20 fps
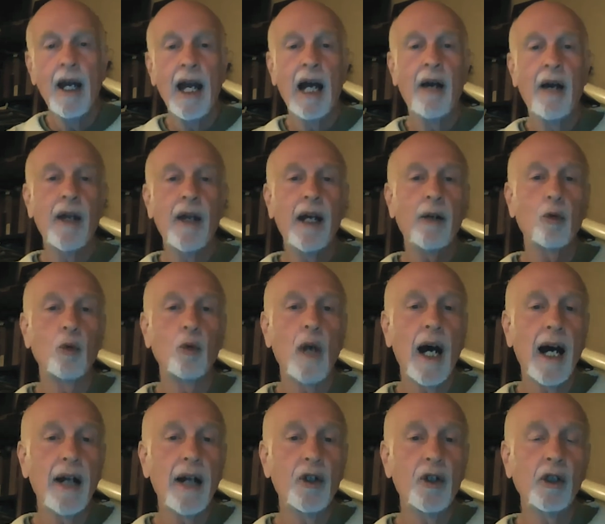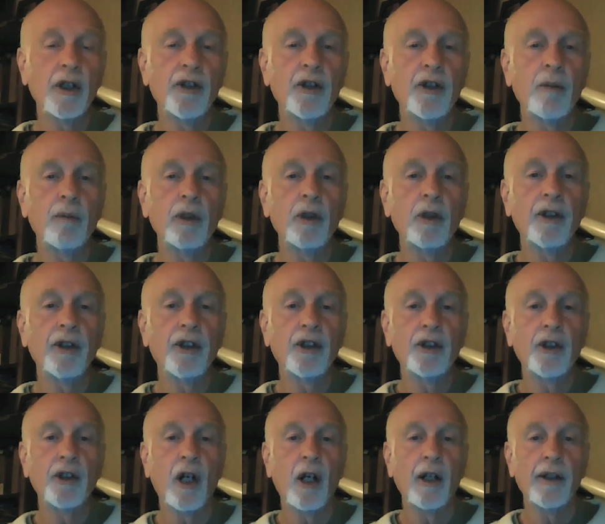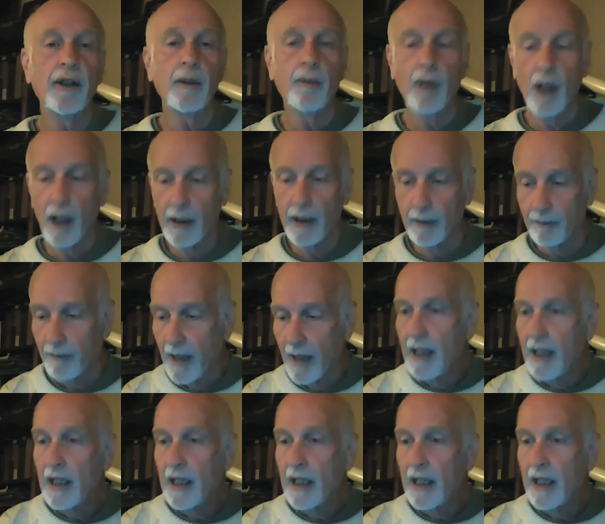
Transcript: And then Rigel is a bluish star at the bottom.